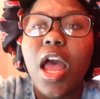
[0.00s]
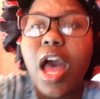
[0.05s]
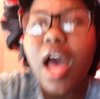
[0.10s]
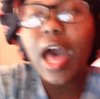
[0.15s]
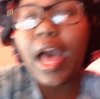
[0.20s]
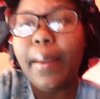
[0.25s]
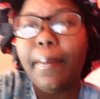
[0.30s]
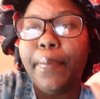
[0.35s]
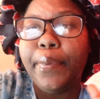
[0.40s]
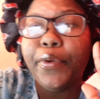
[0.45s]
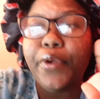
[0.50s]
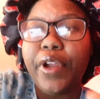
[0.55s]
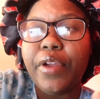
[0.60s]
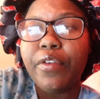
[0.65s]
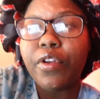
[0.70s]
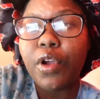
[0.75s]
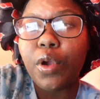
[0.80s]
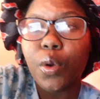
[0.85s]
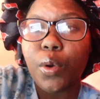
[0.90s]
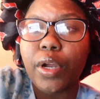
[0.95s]
I'm
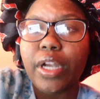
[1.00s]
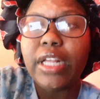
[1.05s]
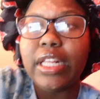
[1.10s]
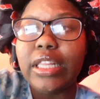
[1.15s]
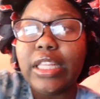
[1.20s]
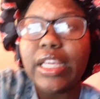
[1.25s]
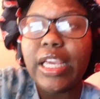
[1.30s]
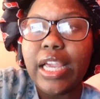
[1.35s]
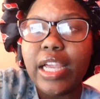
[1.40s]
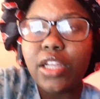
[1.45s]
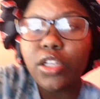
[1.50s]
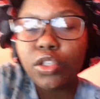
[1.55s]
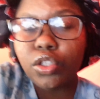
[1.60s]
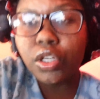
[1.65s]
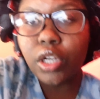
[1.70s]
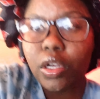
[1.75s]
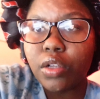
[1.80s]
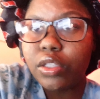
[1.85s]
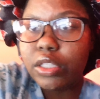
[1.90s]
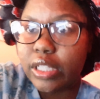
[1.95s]
pre-recording the
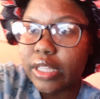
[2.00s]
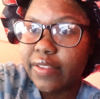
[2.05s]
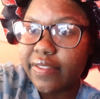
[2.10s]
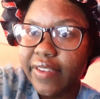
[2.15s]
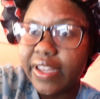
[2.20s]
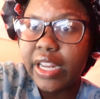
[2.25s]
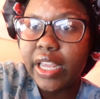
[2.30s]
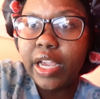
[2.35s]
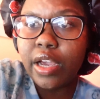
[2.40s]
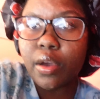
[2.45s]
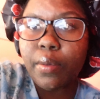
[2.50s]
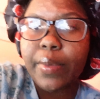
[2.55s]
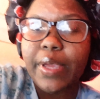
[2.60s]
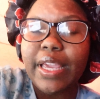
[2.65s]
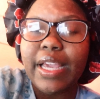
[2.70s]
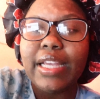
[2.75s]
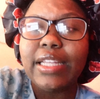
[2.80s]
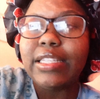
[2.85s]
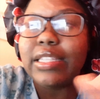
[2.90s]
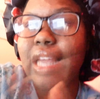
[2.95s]
intro to the video
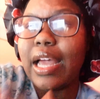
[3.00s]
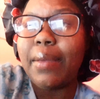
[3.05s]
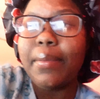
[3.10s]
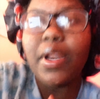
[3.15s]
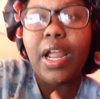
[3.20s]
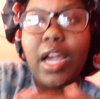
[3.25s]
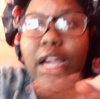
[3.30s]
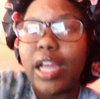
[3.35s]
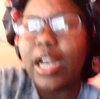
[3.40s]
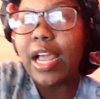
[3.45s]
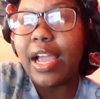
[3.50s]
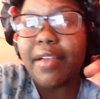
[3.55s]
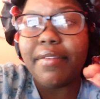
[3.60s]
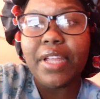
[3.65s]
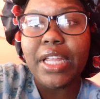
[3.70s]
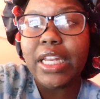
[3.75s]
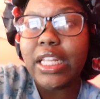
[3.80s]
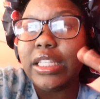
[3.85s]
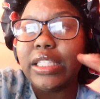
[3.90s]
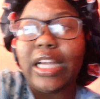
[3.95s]
because I'm not going to have
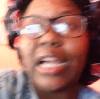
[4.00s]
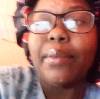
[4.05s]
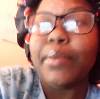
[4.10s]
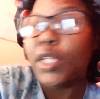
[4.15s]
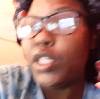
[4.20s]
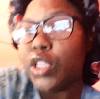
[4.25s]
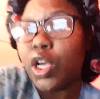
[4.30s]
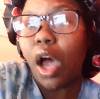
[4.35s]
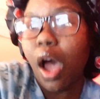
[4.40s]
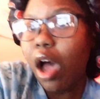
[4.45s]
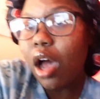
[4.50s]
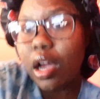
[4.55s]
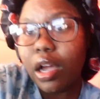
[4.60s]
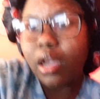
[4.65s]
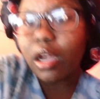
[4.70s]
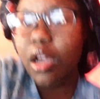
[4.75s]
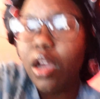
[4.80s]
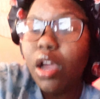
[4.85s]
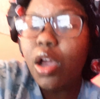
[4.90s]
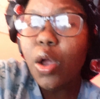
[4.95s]
any time to
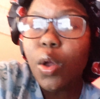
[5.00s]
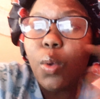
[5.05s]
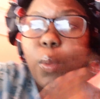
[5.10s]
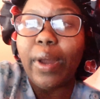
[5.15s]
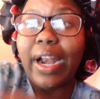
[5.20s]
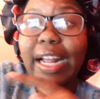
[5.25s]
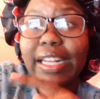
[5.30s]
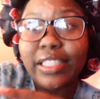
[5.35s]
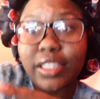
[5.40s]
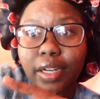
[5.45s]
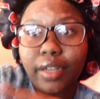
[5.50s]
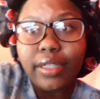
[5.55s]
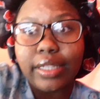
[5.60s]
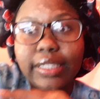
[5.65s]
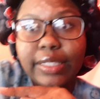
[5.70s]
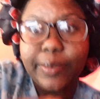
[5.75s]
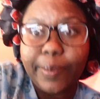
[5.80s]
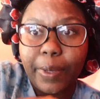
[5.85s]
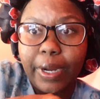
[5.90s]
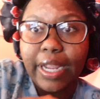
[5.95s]
talk when I start
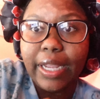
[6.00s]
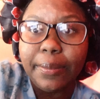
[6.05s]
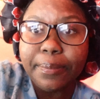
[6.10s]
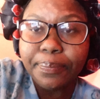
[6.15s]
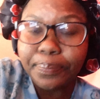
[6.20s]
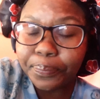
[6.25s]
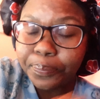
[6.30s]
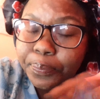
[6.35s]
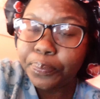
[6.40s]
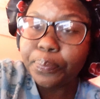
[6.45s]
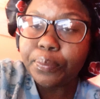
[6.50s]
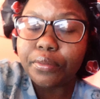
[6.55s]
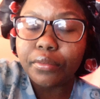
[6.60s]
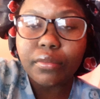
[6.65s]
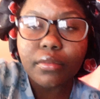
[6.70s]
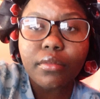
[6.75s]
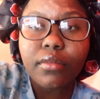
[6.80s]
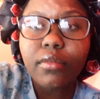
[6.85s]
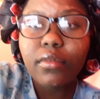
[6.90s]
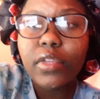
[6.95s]
this prank.
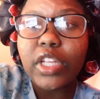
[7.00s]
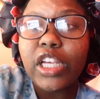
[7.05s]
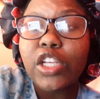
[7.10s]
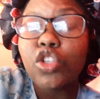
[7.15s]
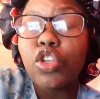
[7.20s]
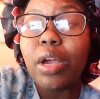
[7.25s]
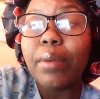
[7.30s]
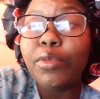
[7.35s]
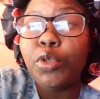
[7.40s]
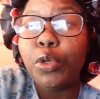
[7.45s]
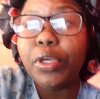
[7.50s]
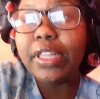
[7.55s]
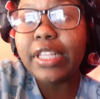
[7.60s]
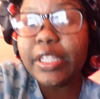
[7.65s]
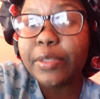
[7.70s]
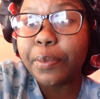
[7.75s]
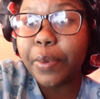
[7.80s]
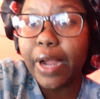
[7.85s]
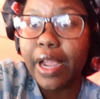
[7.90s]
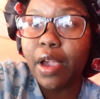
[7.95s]
So I'm doing
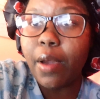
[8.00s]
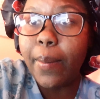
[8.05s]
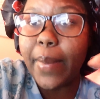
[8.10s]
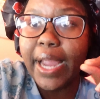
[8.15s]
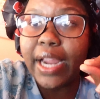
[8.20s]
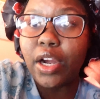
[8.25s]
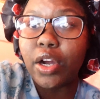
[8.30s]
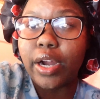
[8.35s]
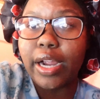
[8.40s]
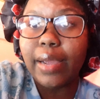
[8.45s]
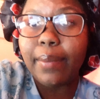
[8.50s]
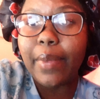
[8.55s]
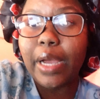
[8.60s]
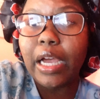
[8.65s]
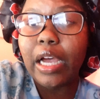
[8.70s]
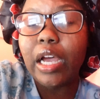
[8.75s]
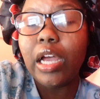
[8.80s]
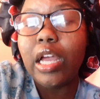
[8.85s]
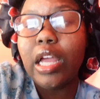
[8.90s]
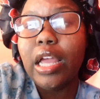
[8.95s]
this prank on my
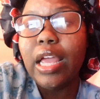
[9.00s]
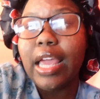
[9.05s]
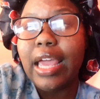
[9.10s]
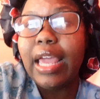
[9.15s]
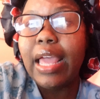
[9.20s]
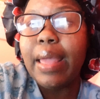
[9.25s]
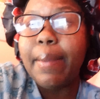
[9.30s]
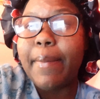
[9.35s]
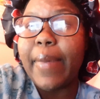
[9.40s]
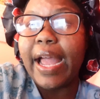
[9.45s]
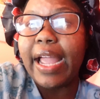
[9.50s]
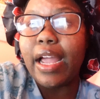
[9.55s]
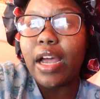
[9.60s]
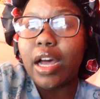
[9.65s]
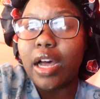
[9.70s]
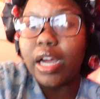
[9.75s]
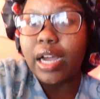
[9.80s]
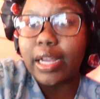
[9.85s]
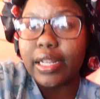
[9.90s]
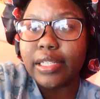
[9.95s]
grandma and my
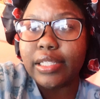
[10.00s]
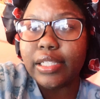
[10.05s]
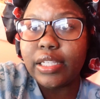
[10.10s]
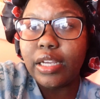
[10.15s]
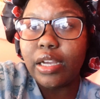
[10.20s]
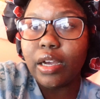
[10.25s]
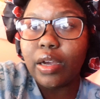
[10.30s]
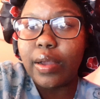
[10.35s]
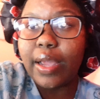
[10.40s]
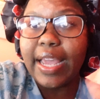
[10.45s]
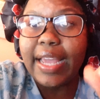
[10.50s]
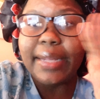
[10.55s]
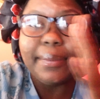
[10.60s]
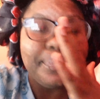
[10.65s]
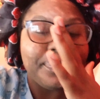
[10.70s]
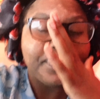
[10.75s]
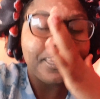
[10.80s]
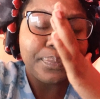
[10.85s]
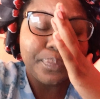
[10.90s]
aunt, okay?